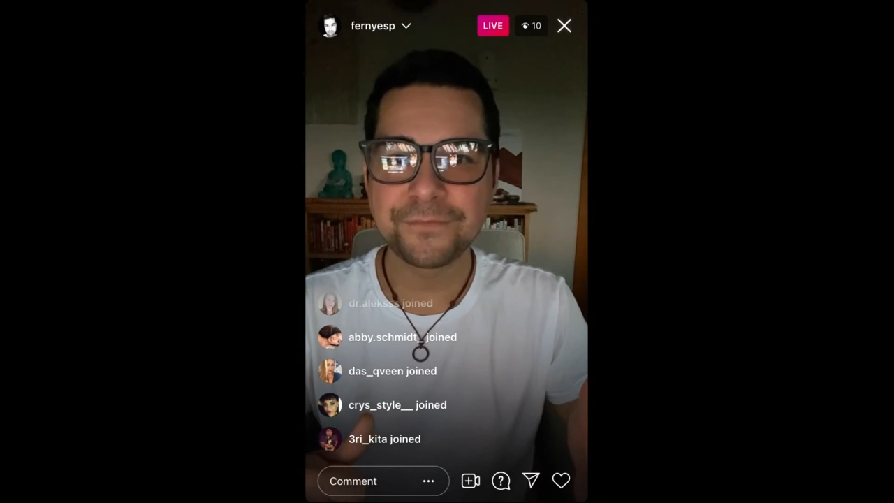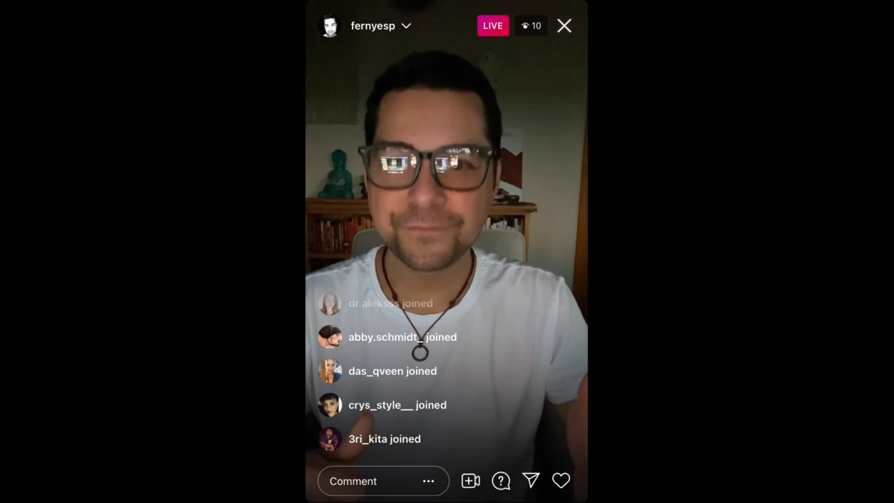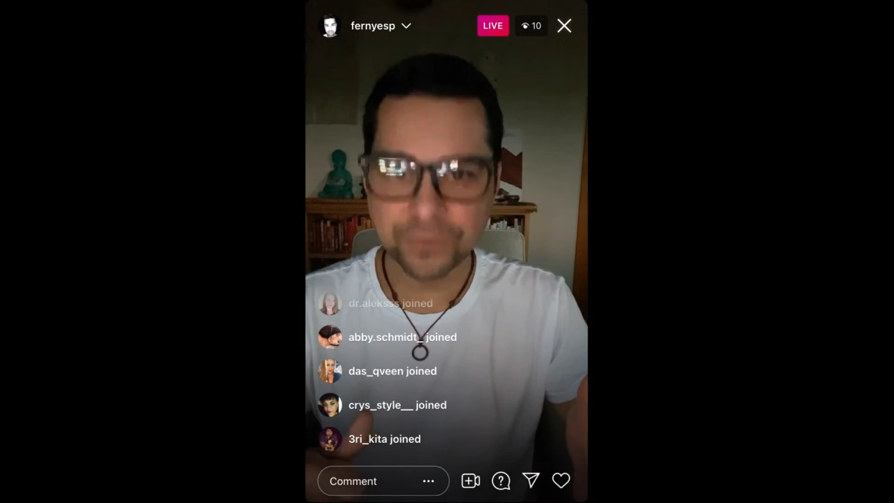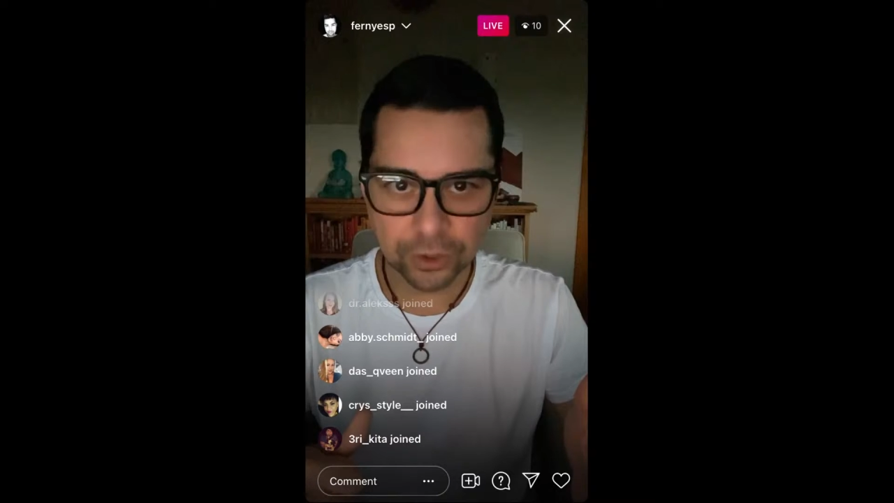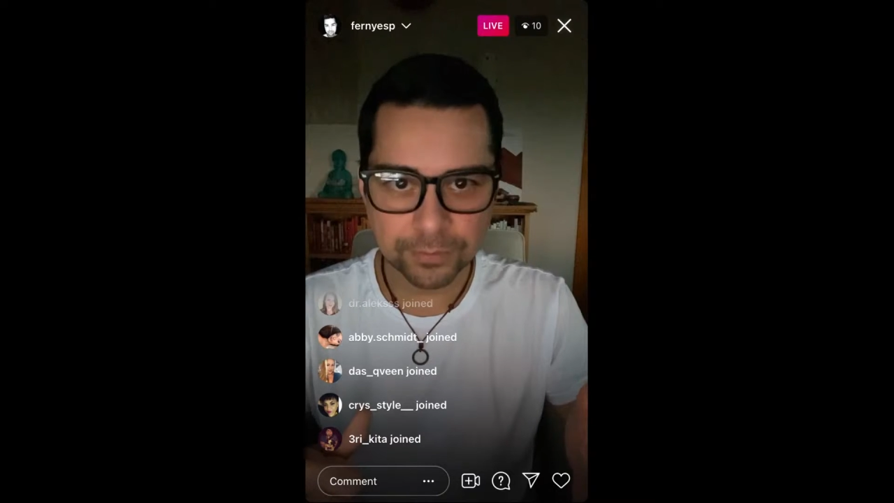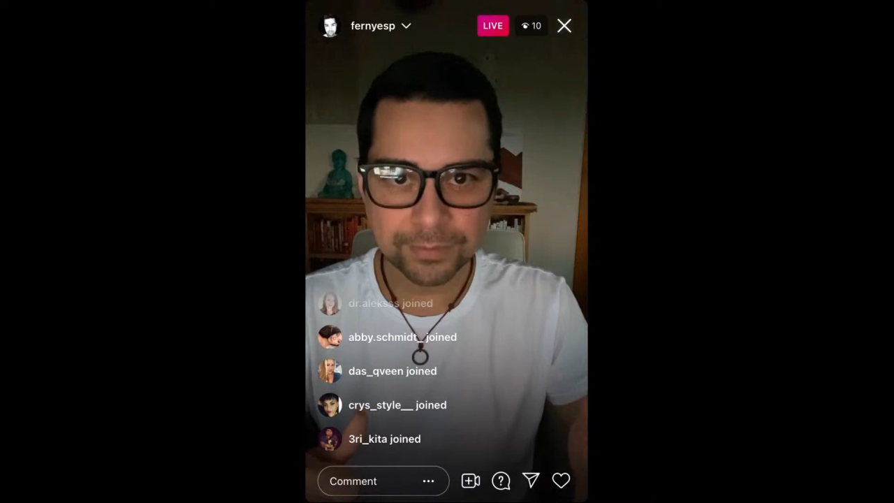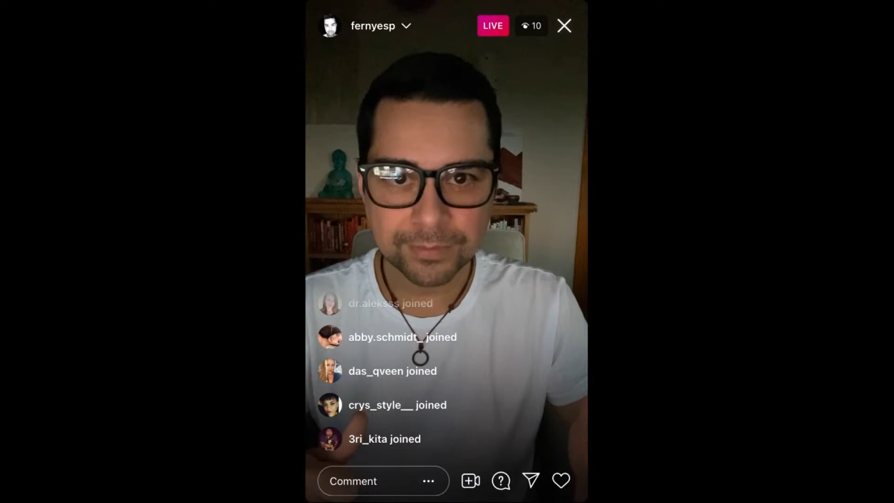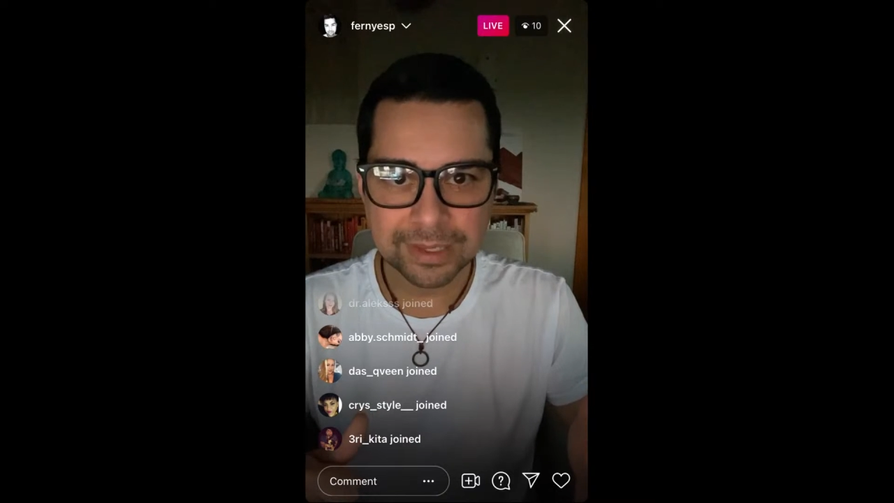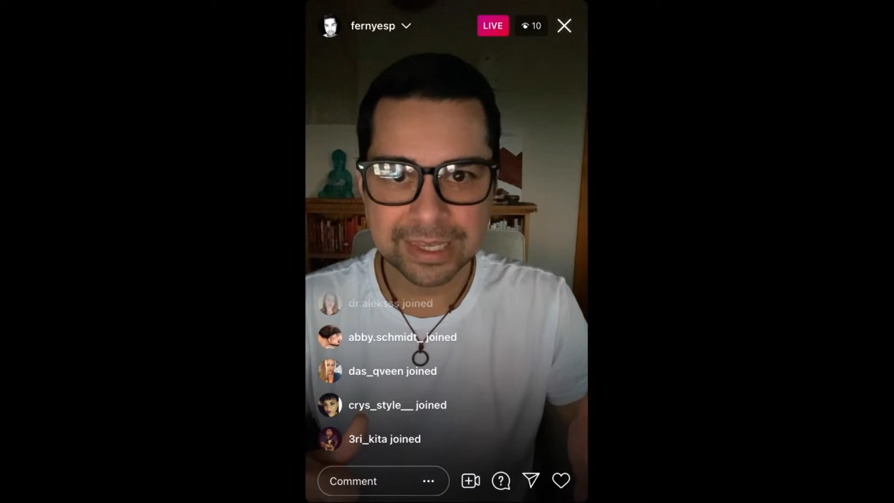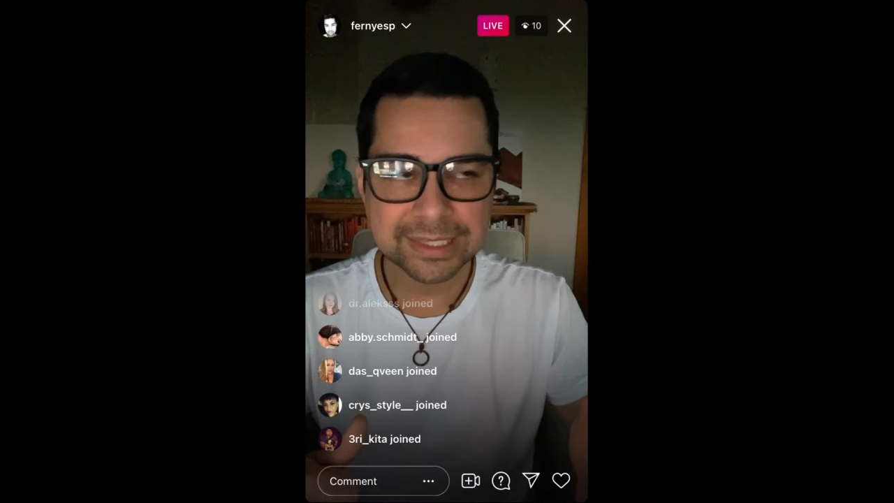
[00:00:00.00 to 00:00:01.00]

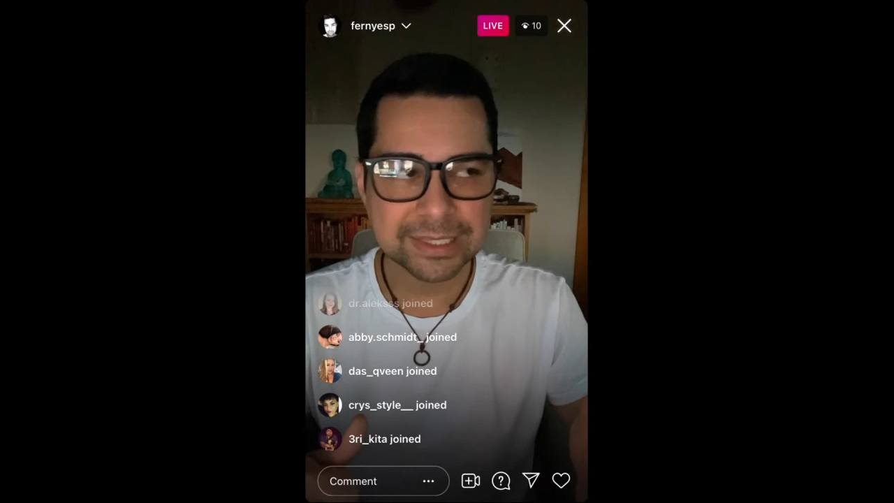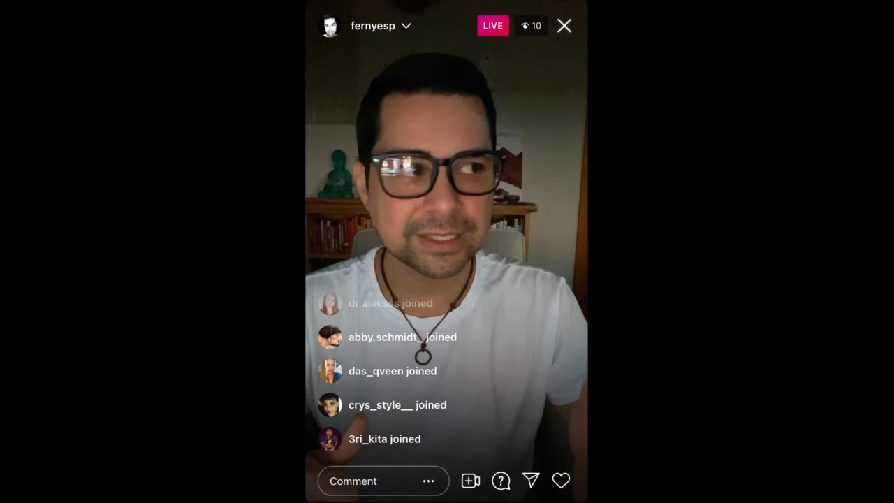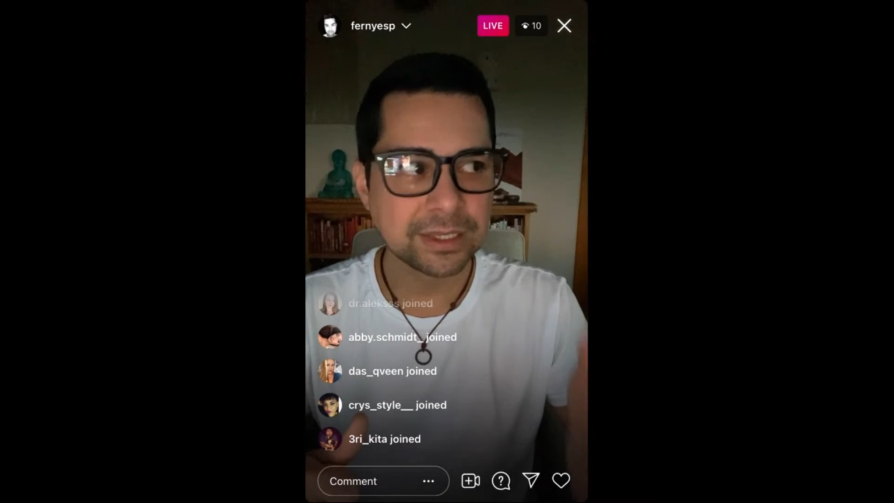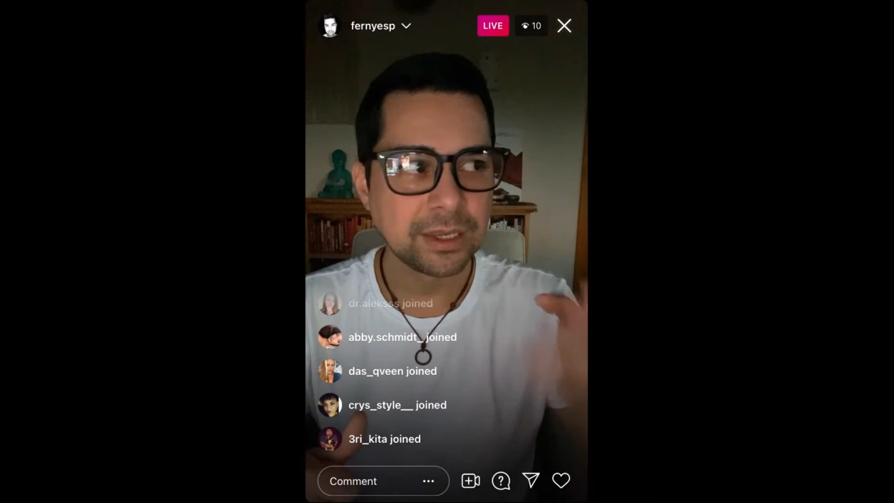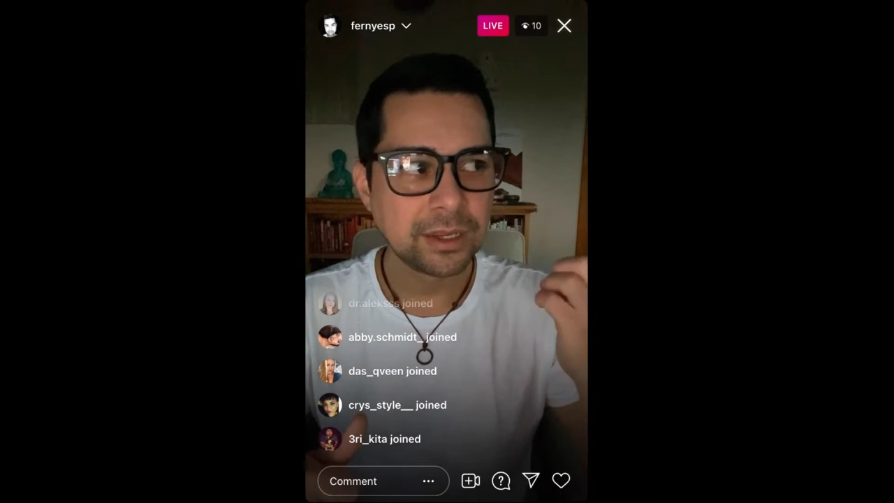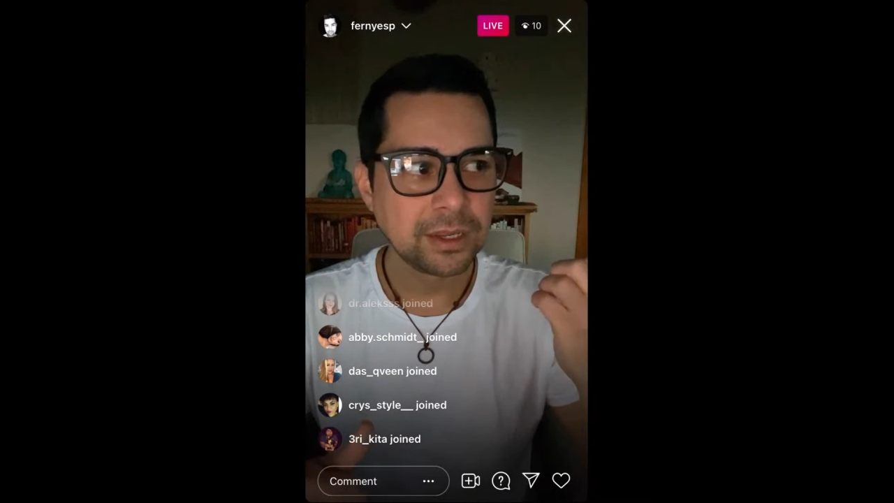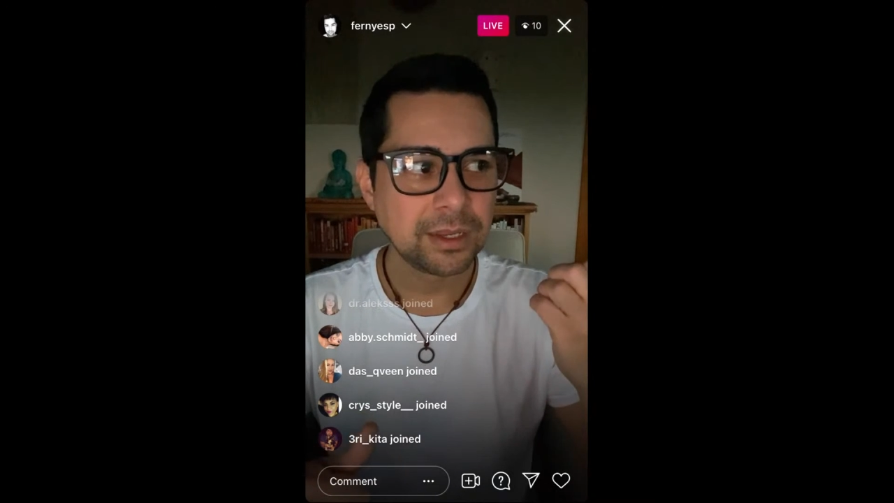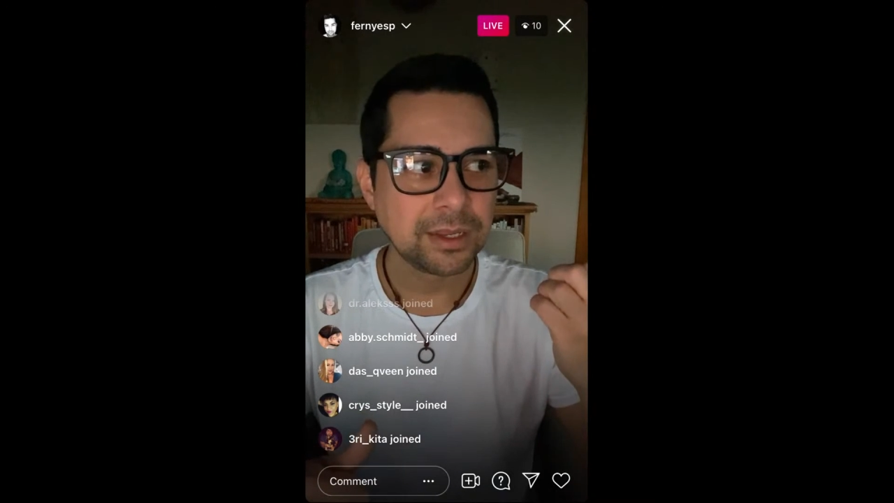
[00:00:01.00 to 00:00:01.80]
affirm its